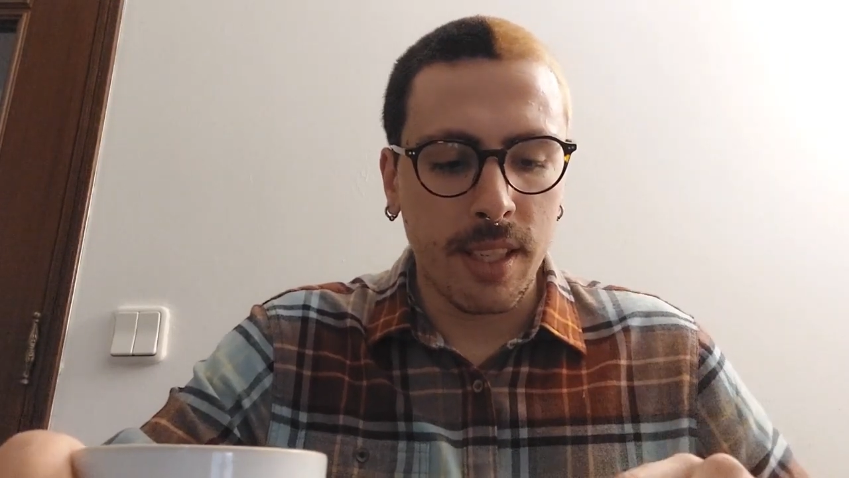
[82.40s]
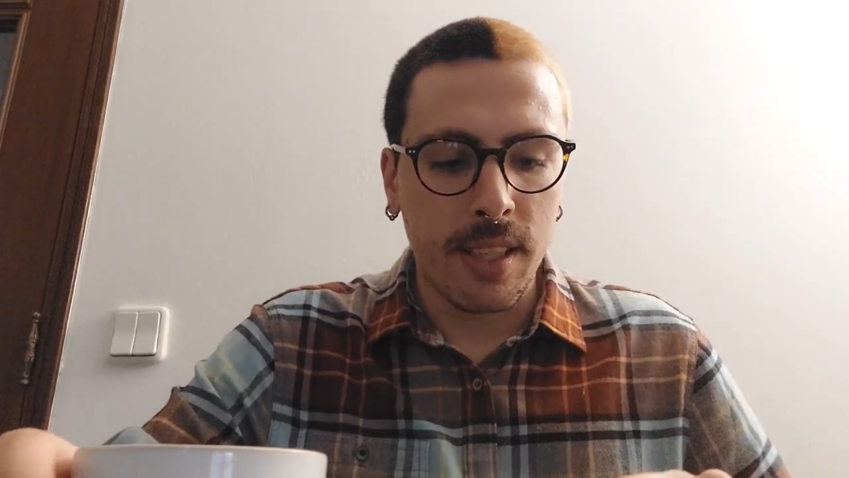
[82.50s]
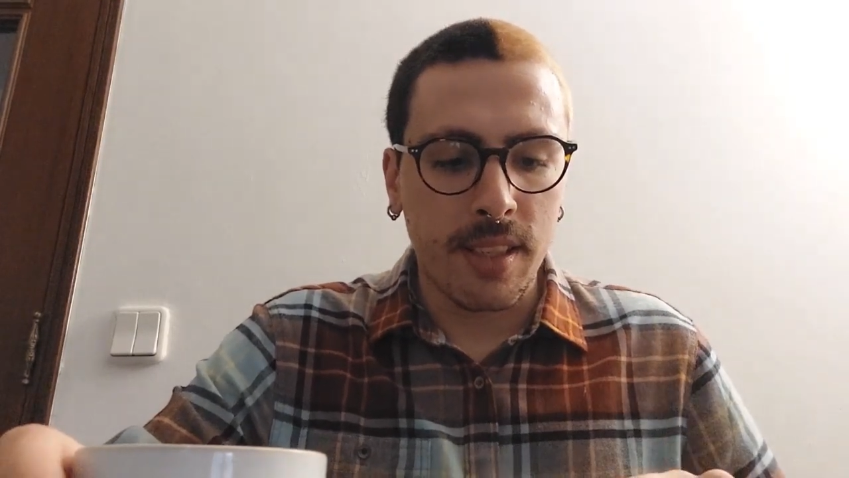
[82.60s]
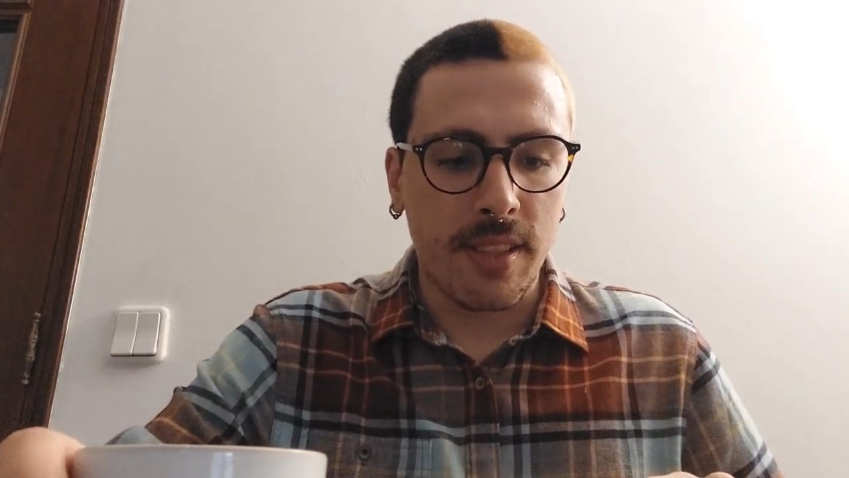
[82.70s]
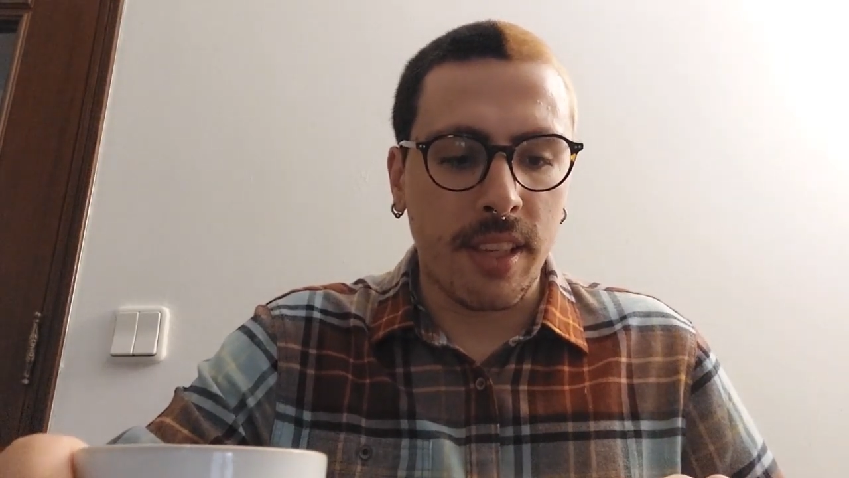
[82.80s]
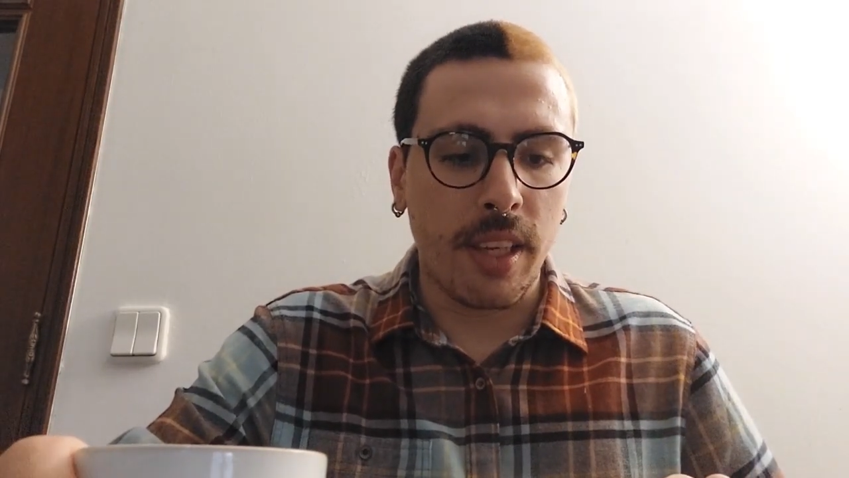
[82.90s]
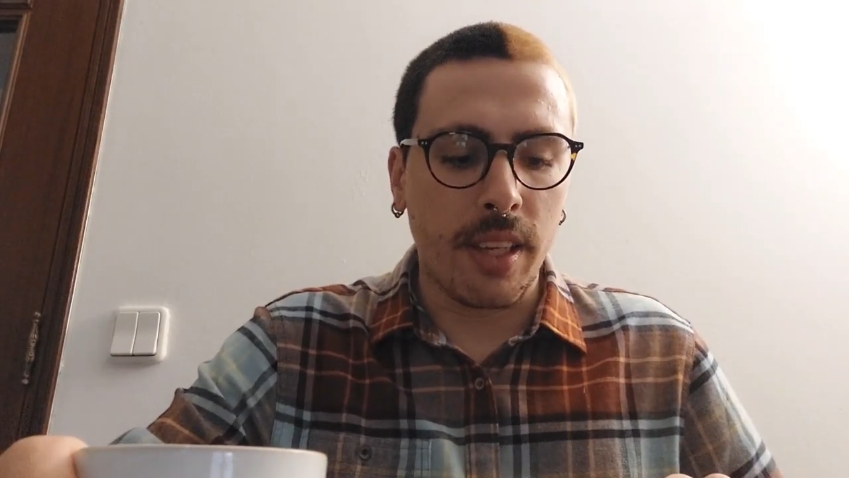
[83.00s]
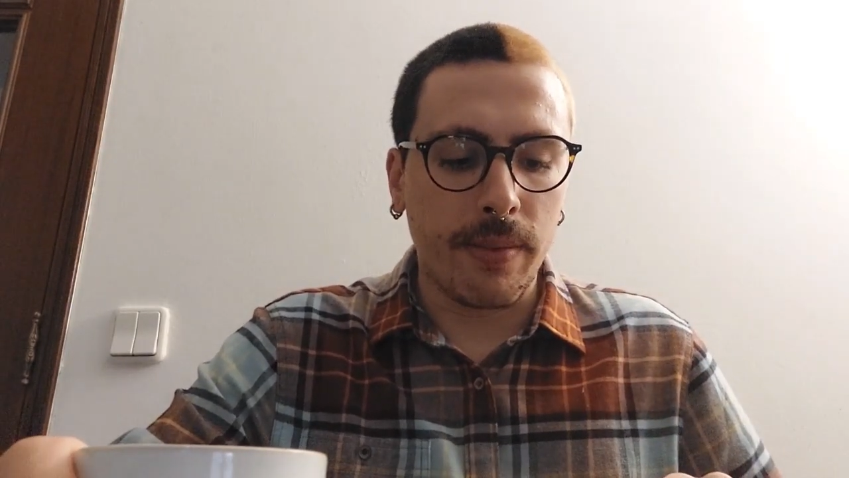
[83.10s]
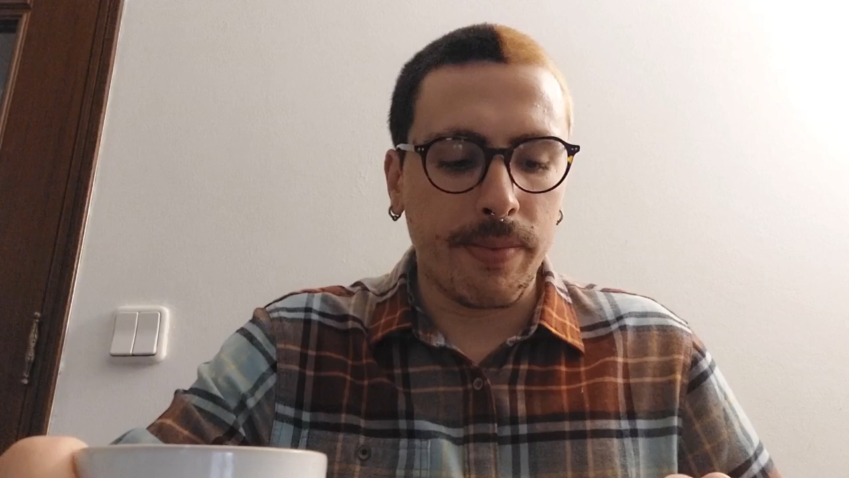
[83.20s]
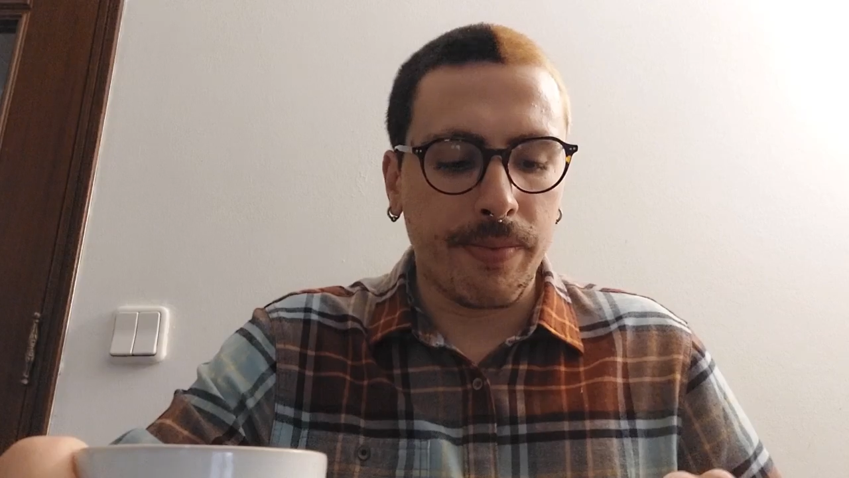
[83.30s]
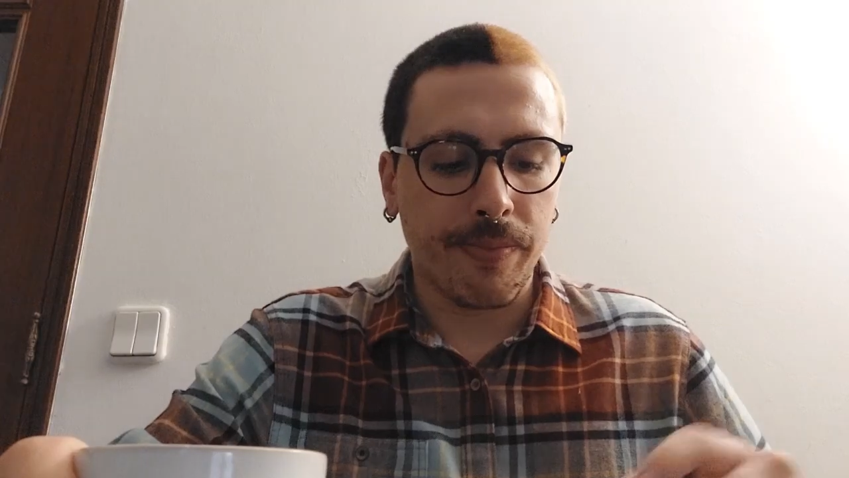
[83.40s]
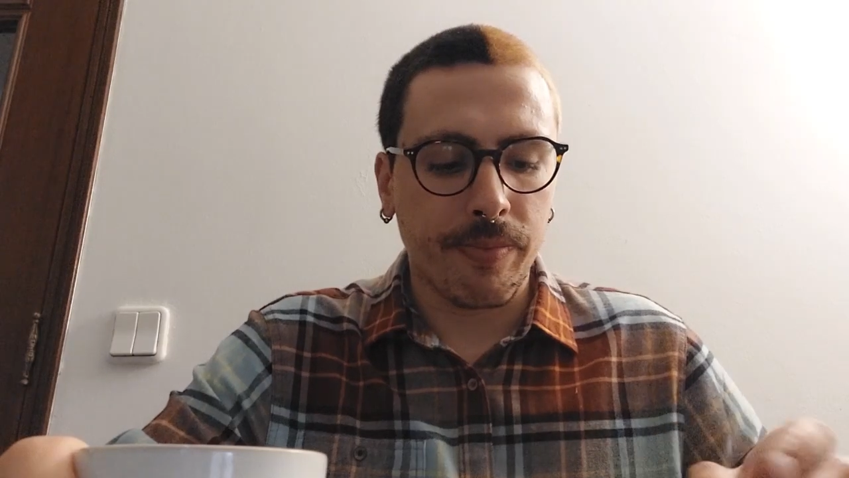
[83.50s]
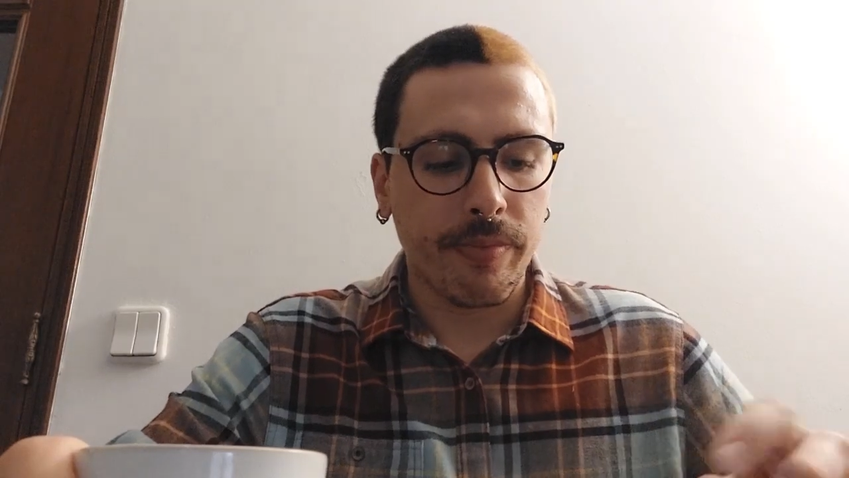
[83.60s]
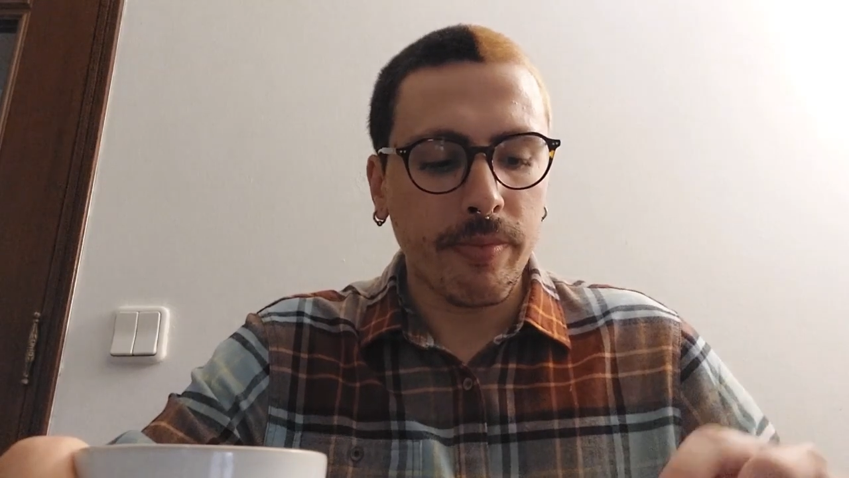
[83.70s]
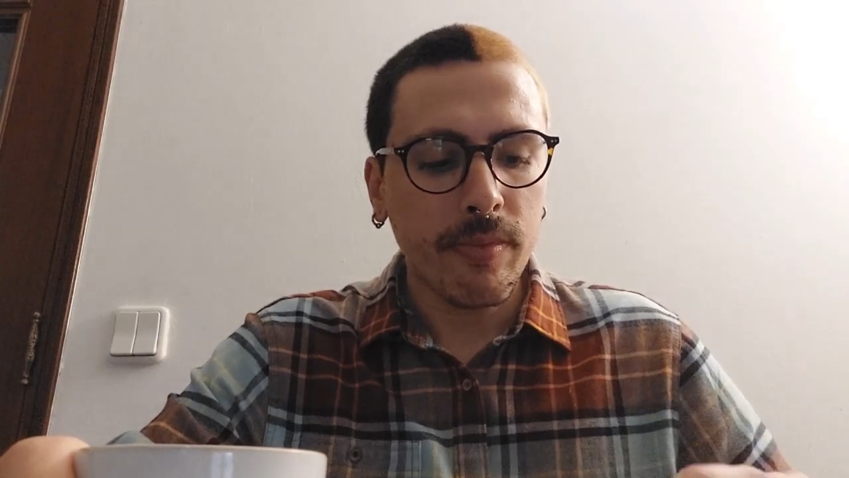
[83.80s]
say
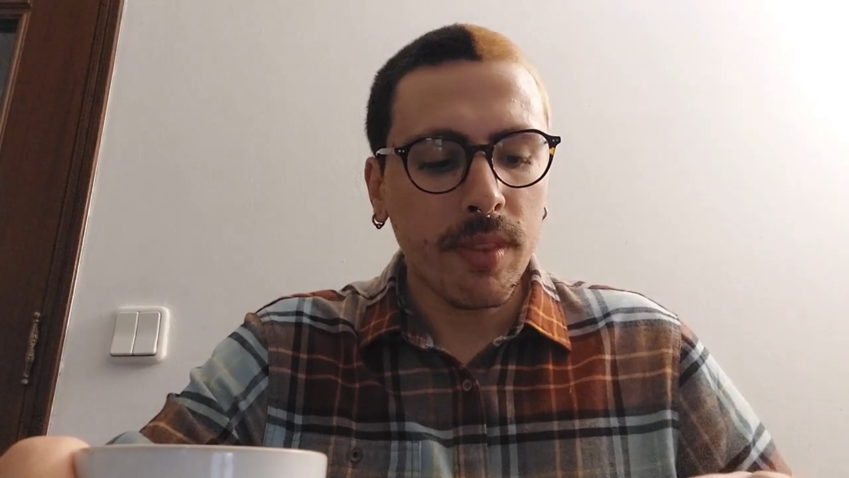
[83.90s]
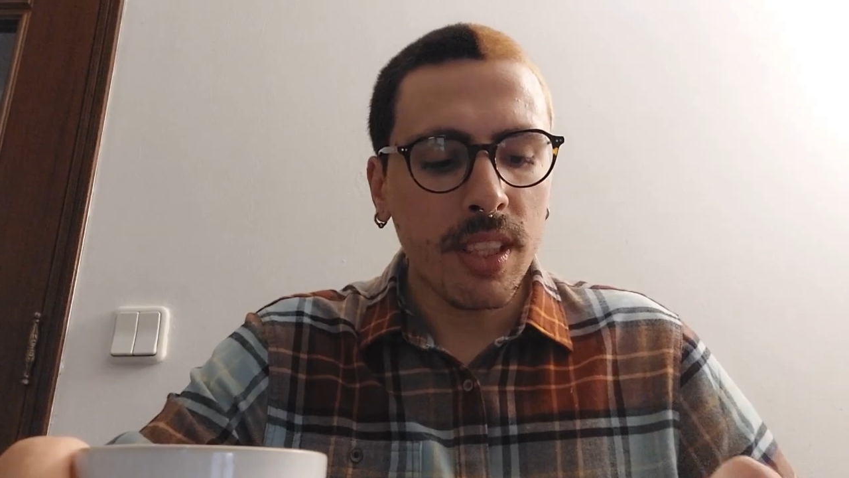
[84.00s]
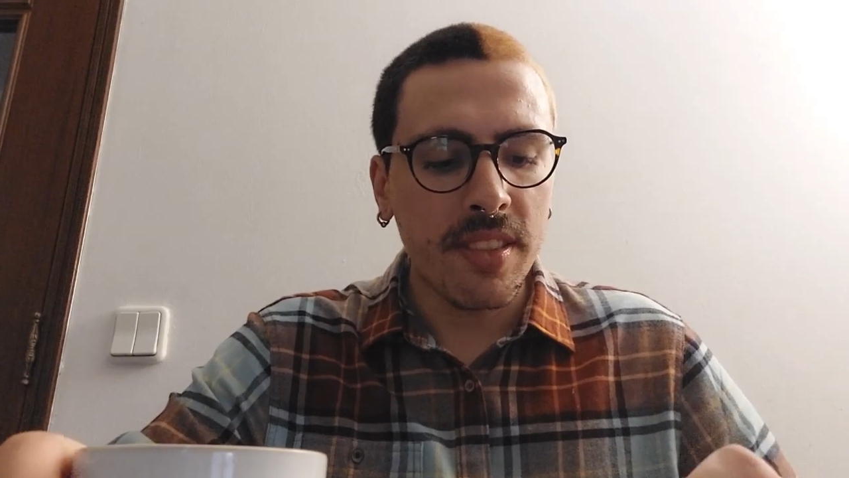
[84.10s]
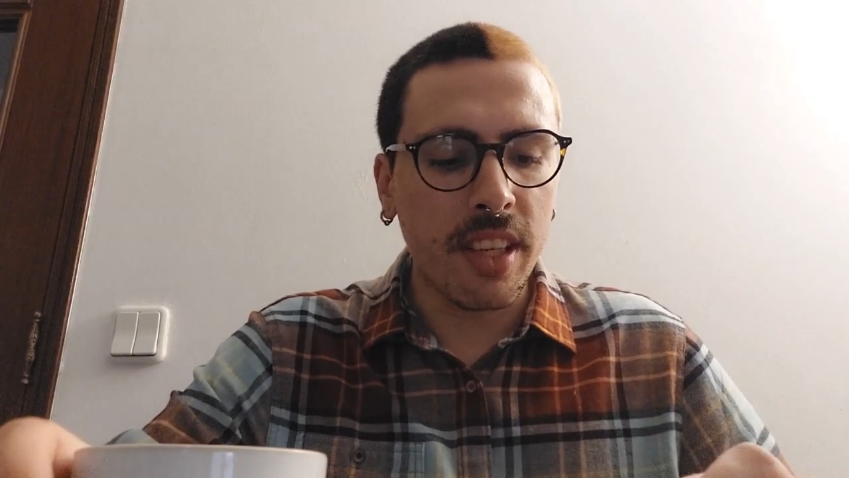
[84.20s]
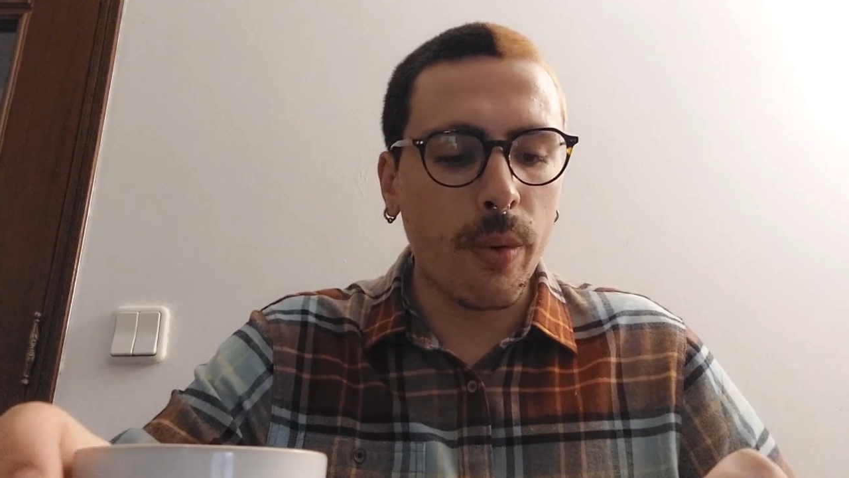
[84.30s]
say